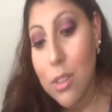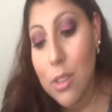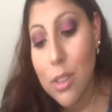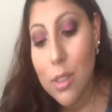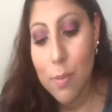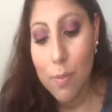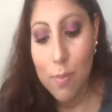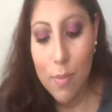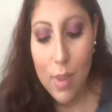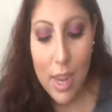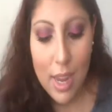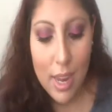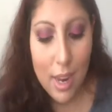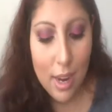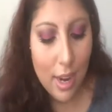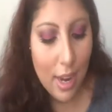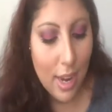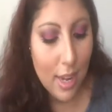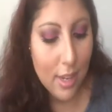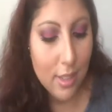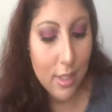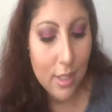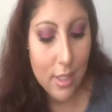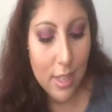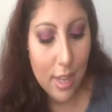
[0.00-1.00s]
looked.
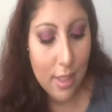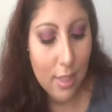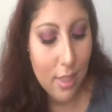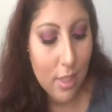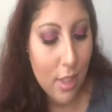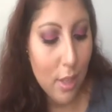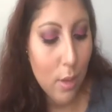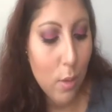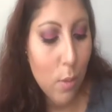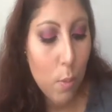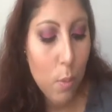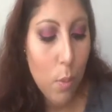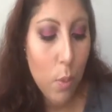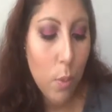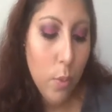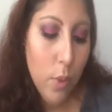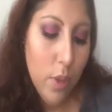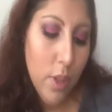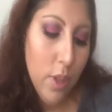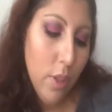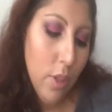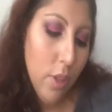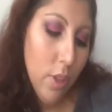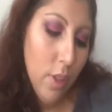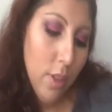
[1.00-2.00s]
And I set them
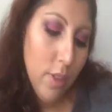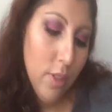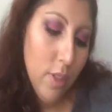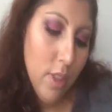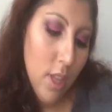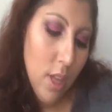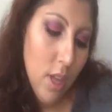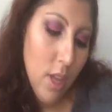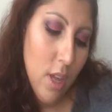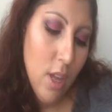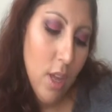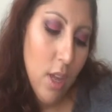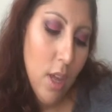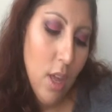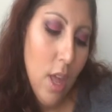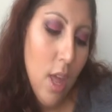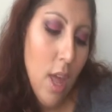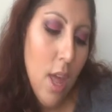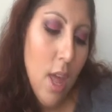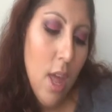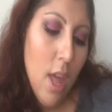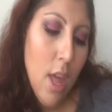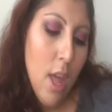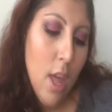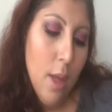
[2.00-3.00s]
with the
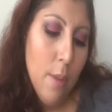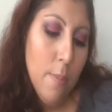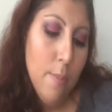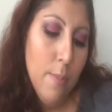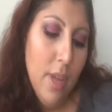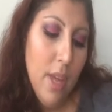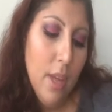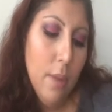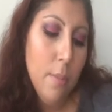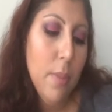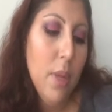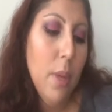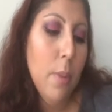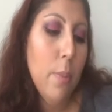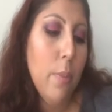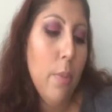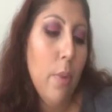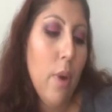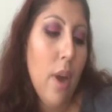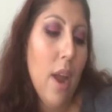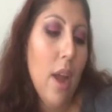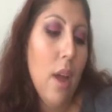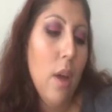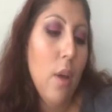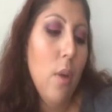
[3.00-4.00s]
Make Me
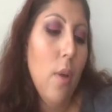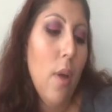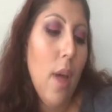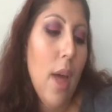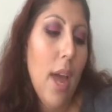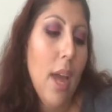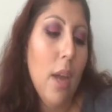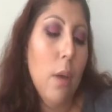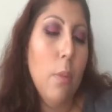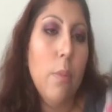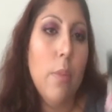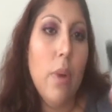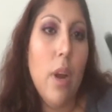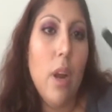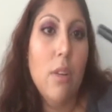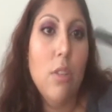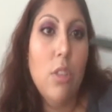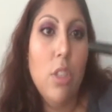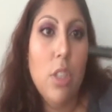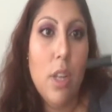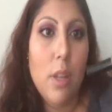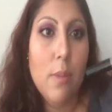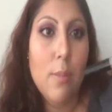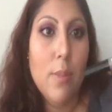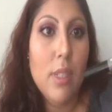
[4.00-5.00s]
Brow
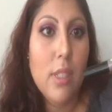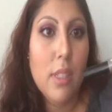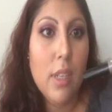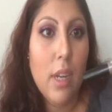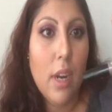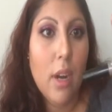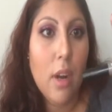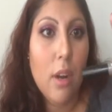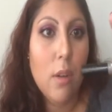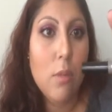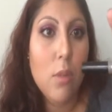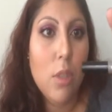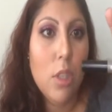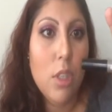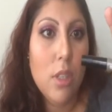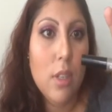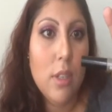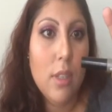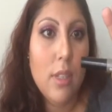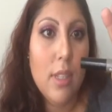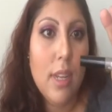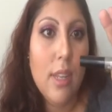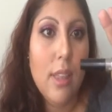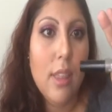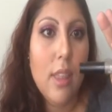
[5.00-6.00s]
Eyebrow Gel Mascara, which
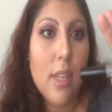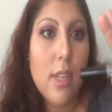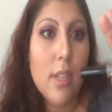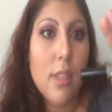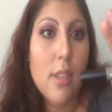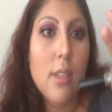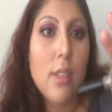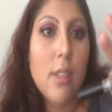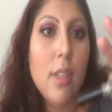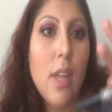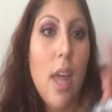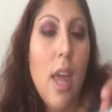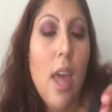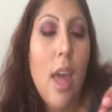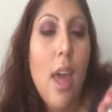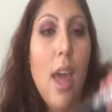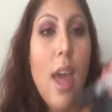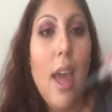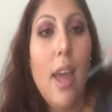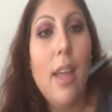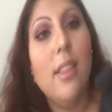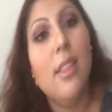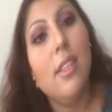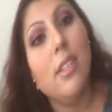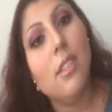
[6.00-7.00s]
looks like this.
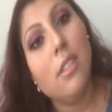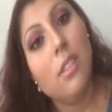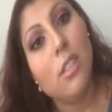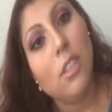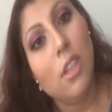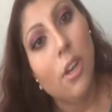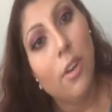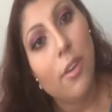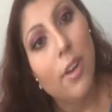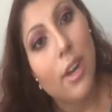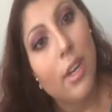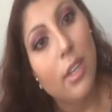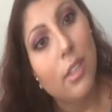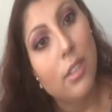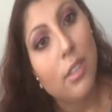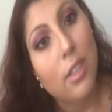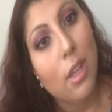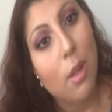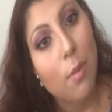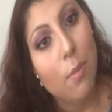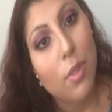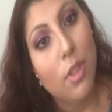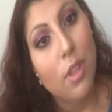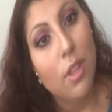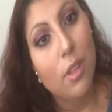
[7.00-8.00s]
And this is already
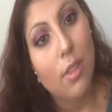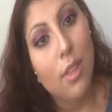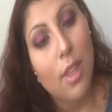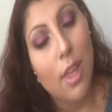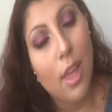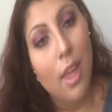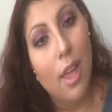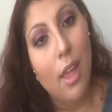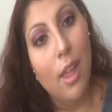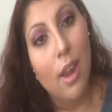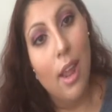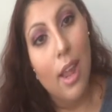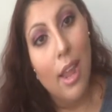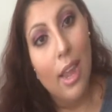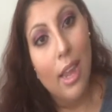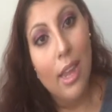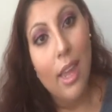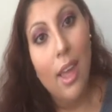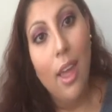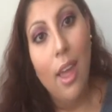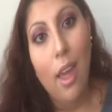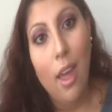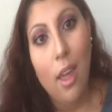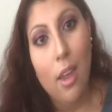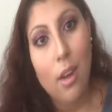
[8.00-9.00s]
something that I
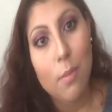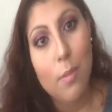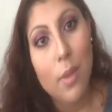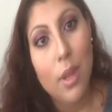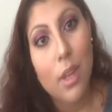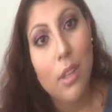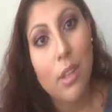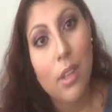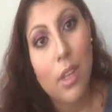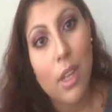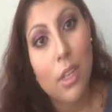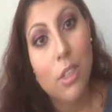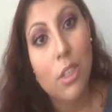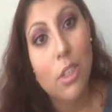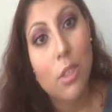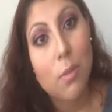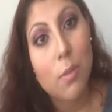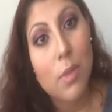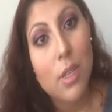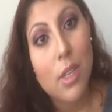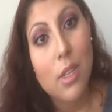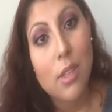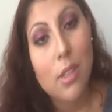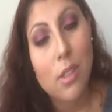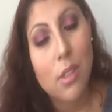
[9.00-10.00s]
had in my
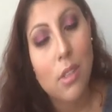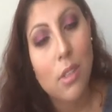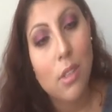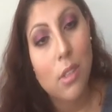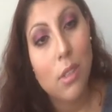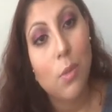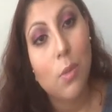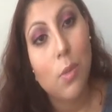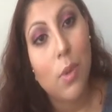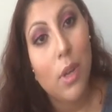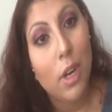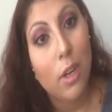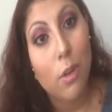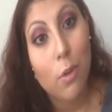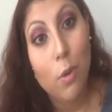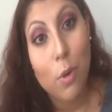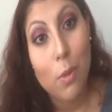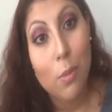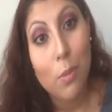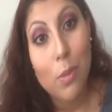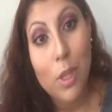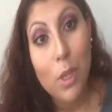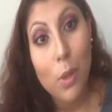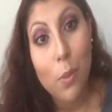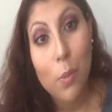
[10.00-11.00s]
collection because this is what I
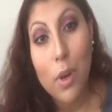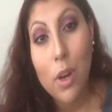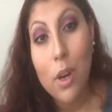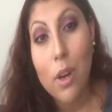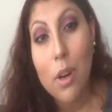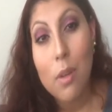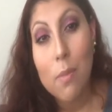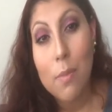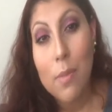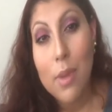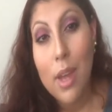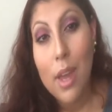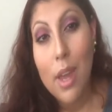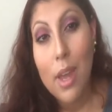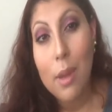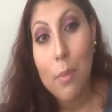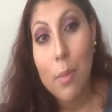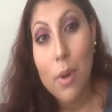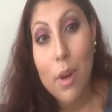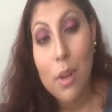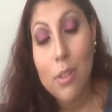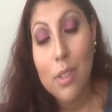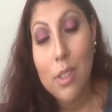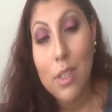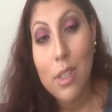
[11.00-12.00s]
normally wear on my
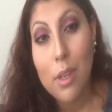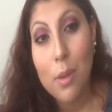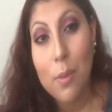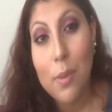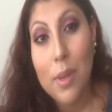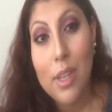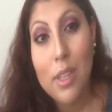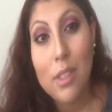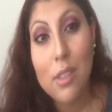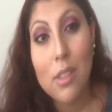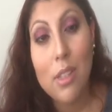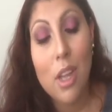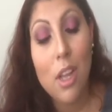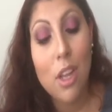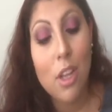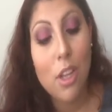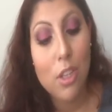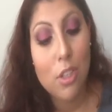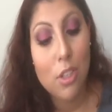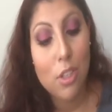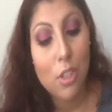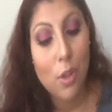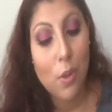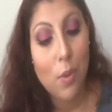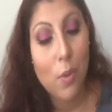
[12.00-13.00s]
eyebrows anyways.
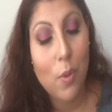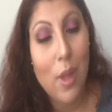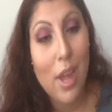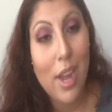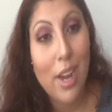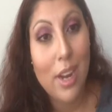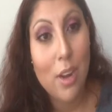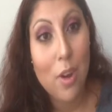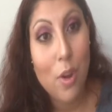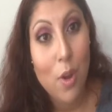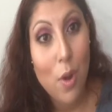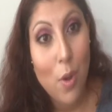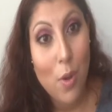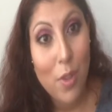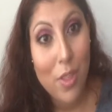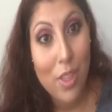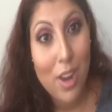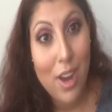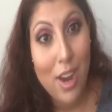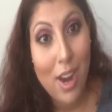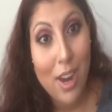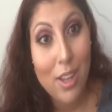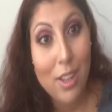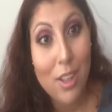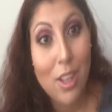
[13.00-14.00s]
So I know
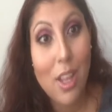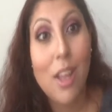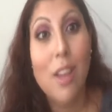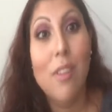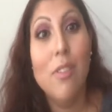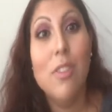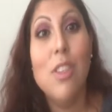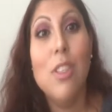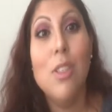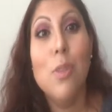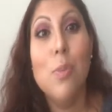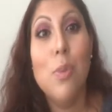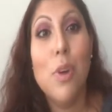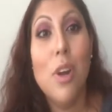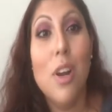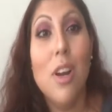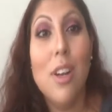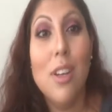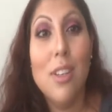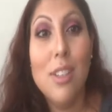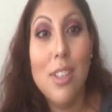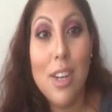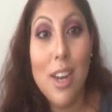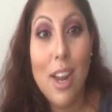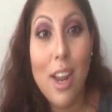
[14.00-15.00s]
that I love this
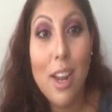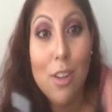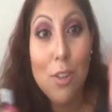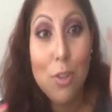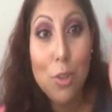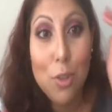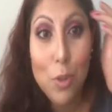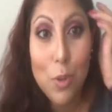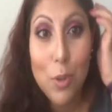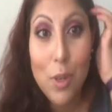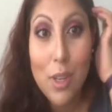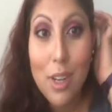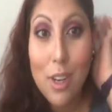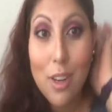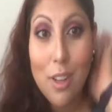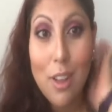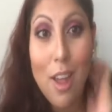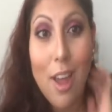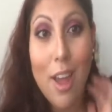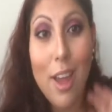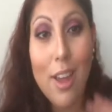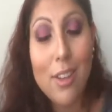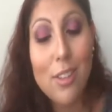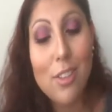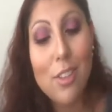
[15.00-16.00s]
product and I enjoy it a
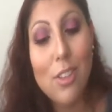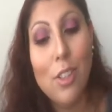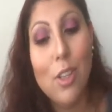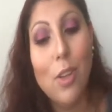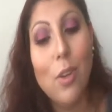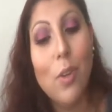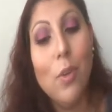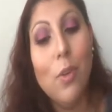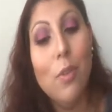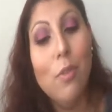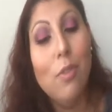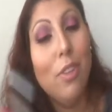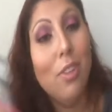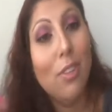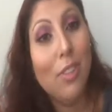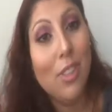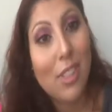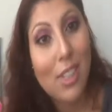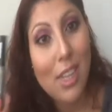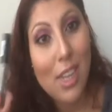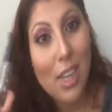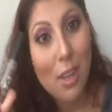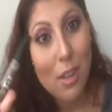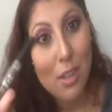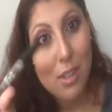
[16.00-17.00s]
lot. So if you
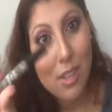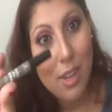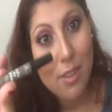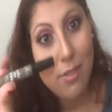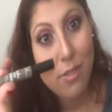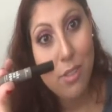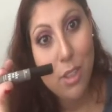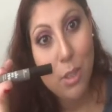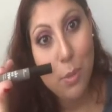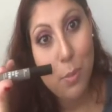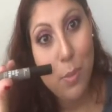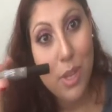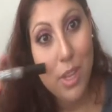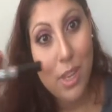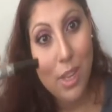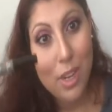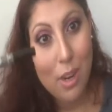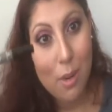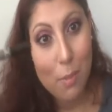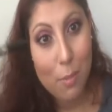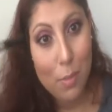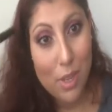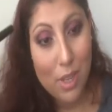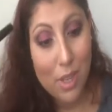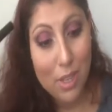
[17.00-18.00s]
see it, definitely pick
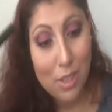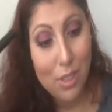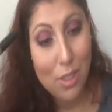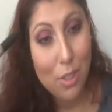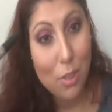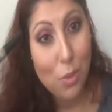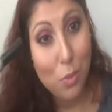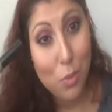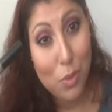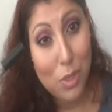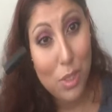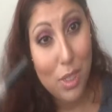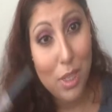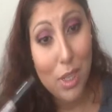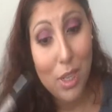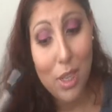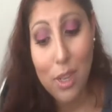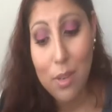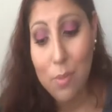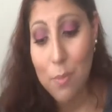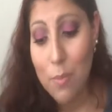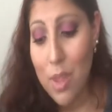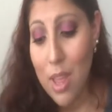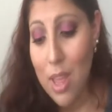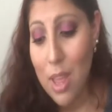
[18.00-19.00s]
it up because it's really
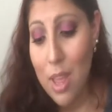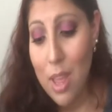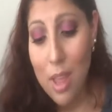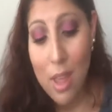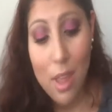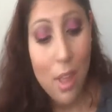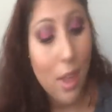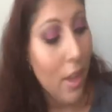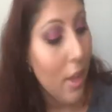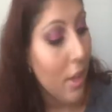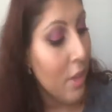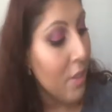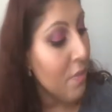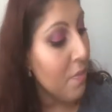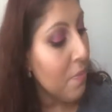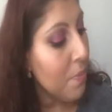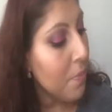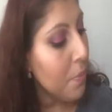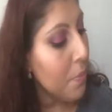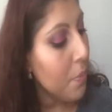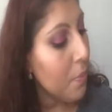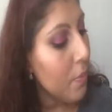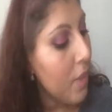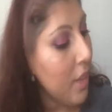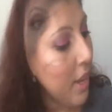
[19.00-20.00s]
good.
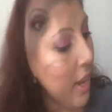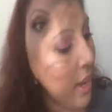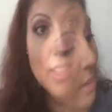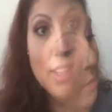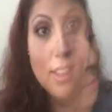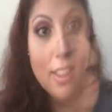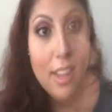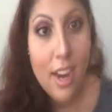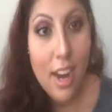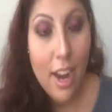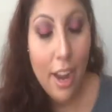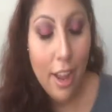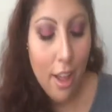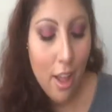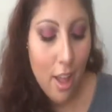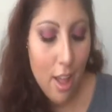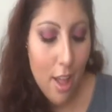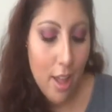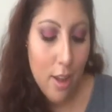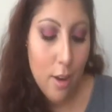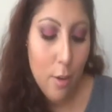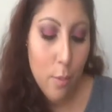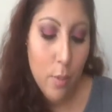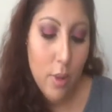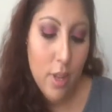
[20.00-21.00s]
The next thing that I
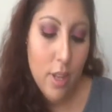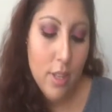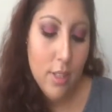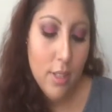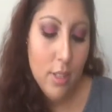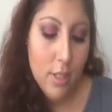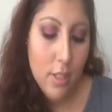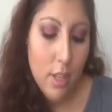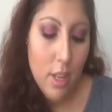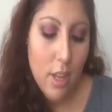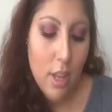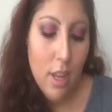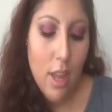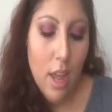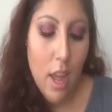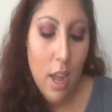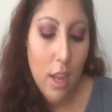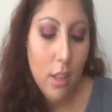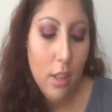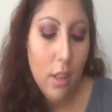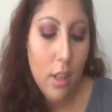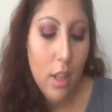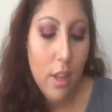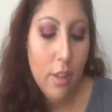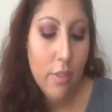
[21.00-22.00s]
got was the
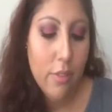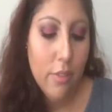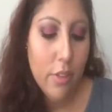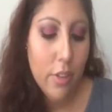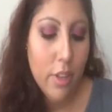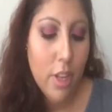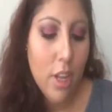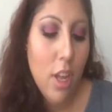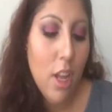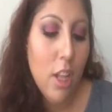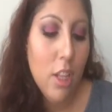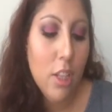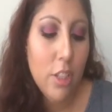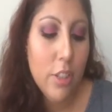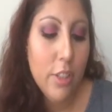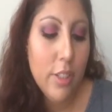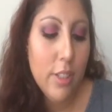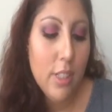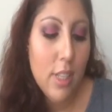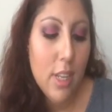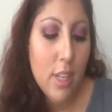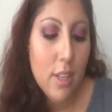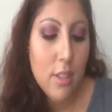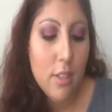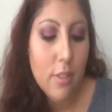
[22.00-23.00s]
I Love Color
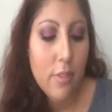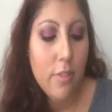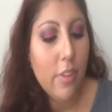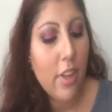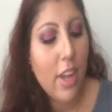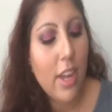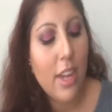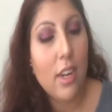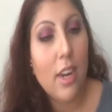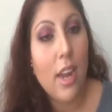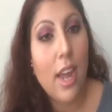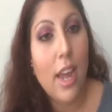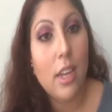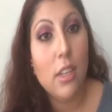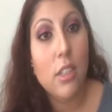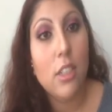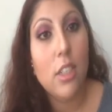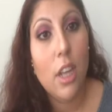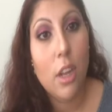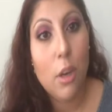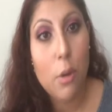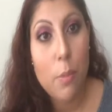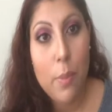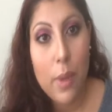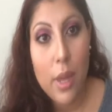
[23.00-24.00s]
Intensifying
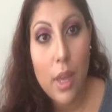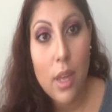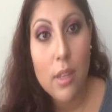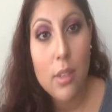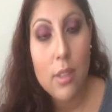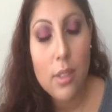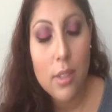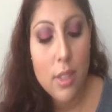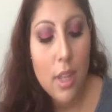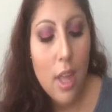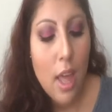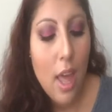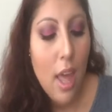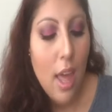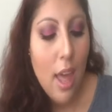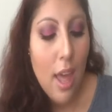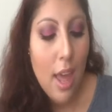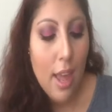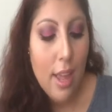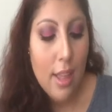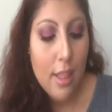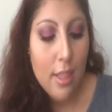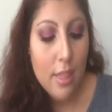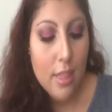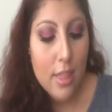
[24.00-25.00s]
Eyeshadow Base,
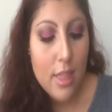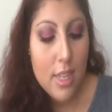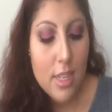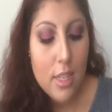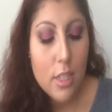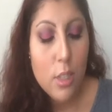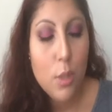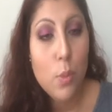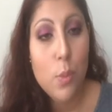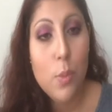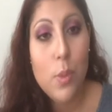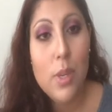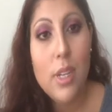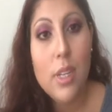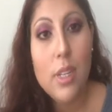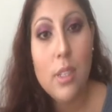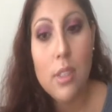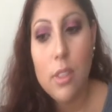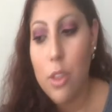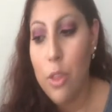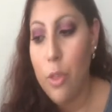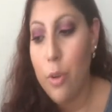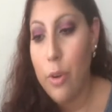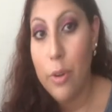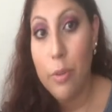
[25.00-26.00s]
and this
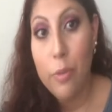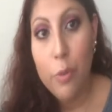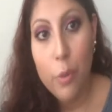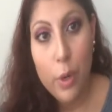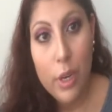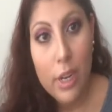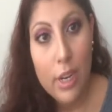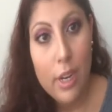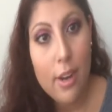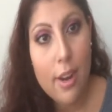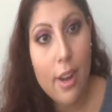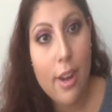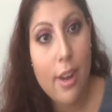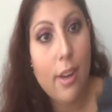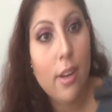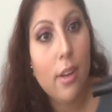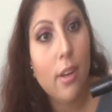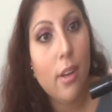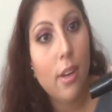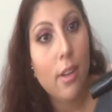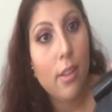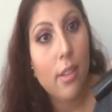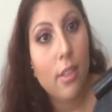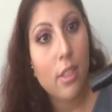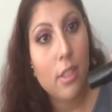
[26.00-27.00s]
was
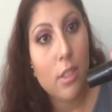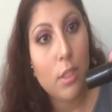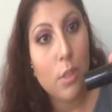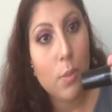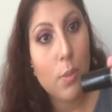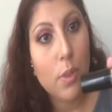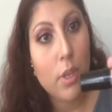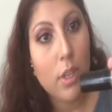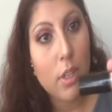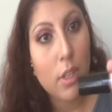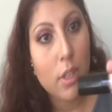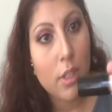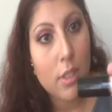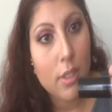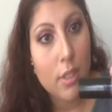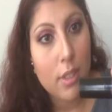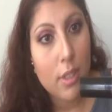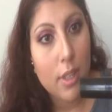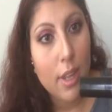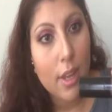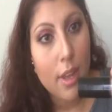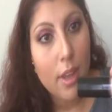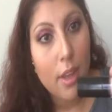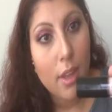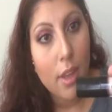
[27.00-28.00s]
$3.49. This is what it looks
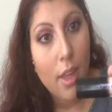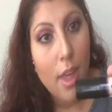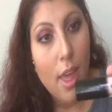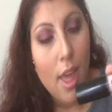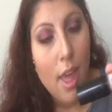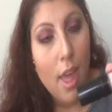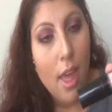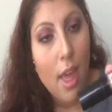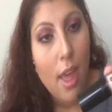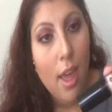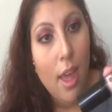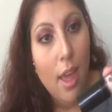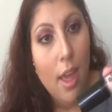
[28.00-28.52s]
like,